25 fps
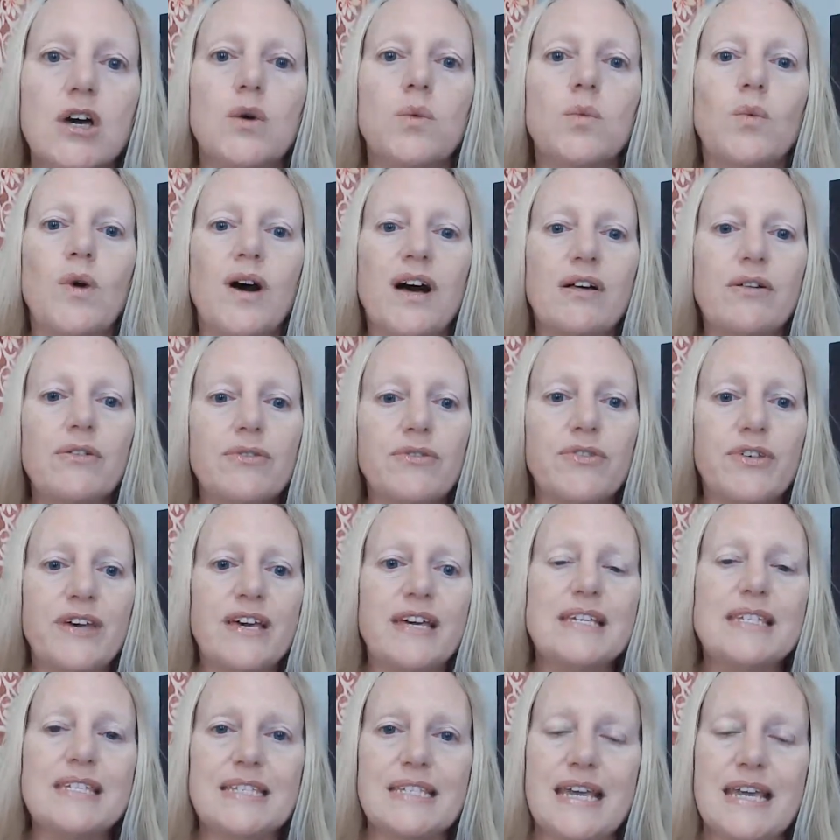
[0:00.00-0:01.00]
Well,
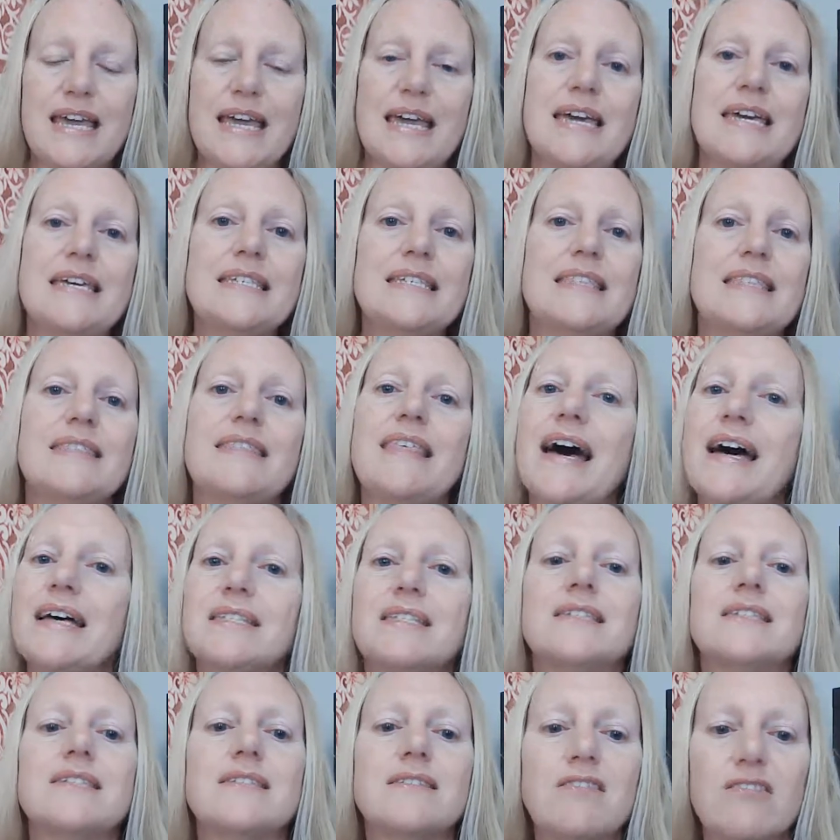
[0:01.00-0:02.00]
this is that
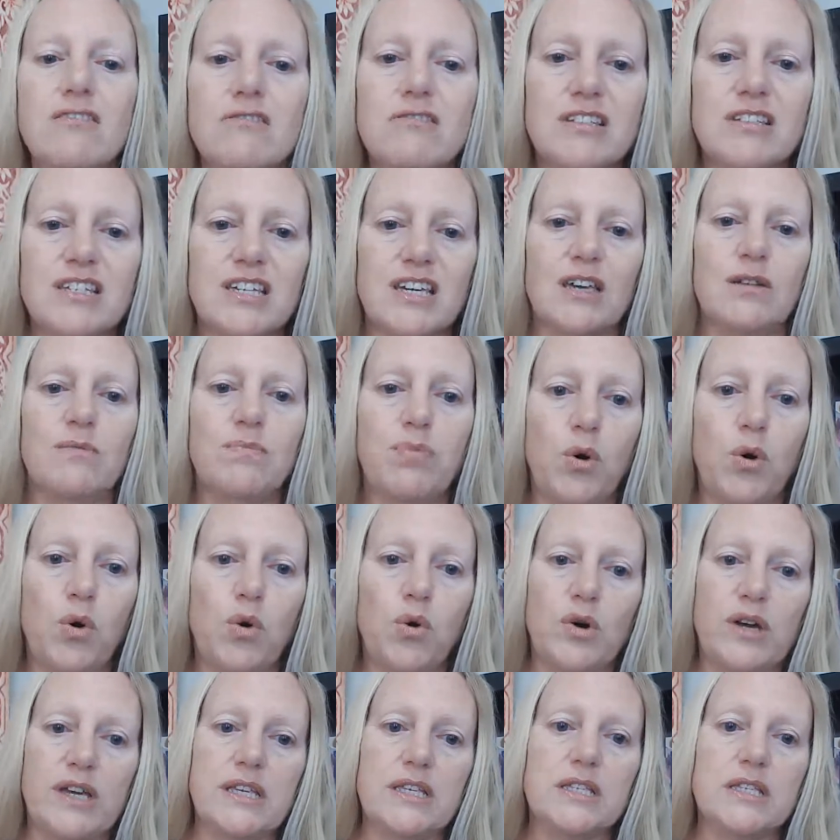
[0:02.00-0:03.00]
starting
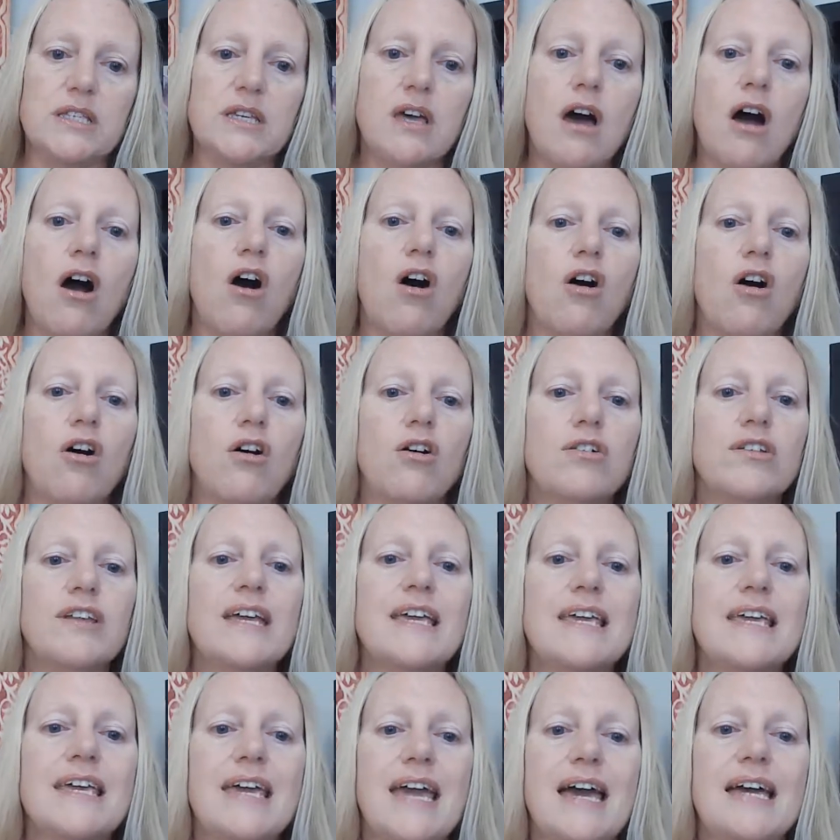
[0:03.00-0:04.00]
point
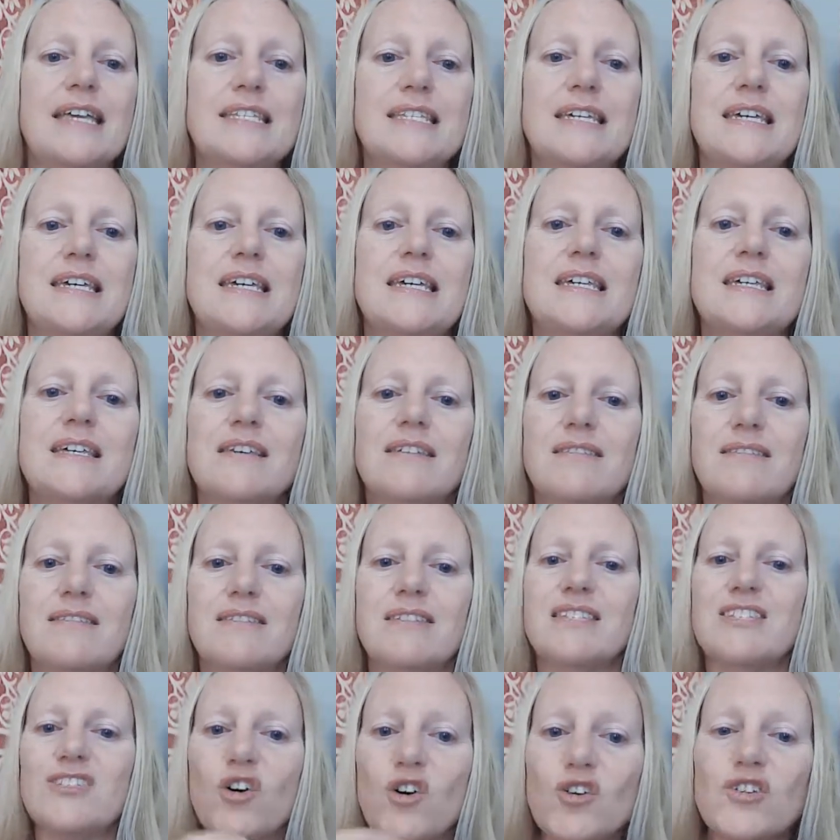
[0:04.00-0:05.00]
on getting
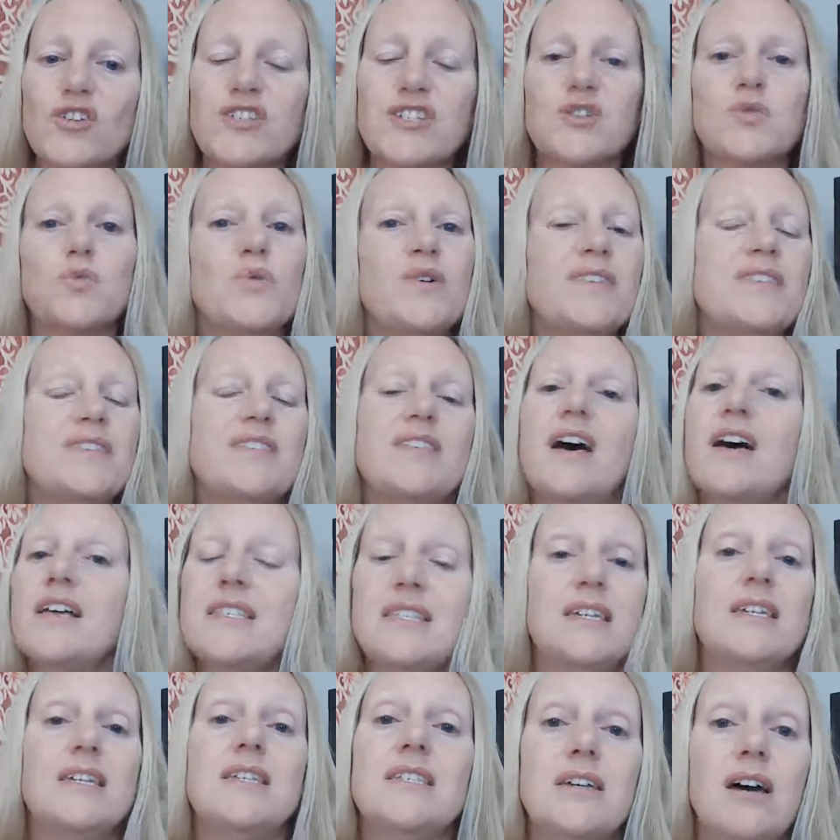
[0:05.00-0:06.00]
started with a
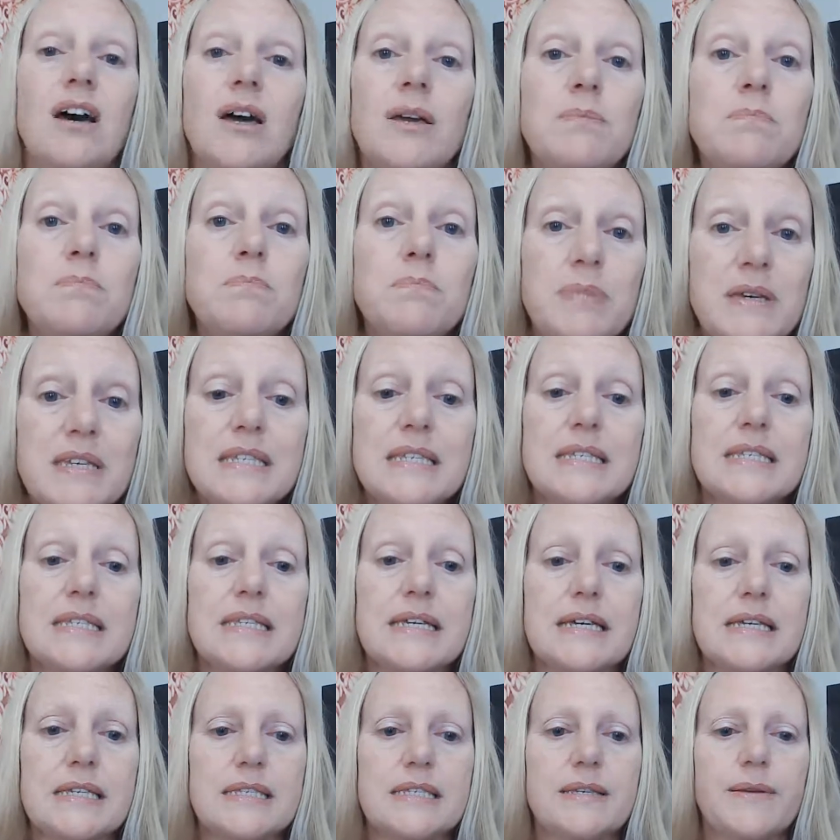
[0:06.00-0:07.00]
tea time
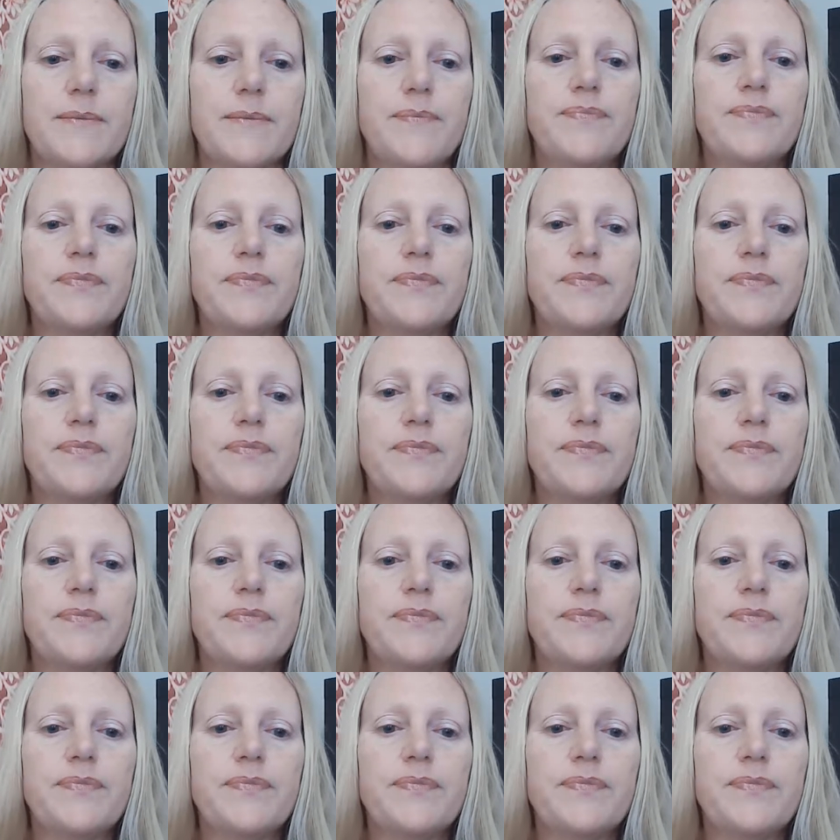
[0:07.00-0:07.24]
business.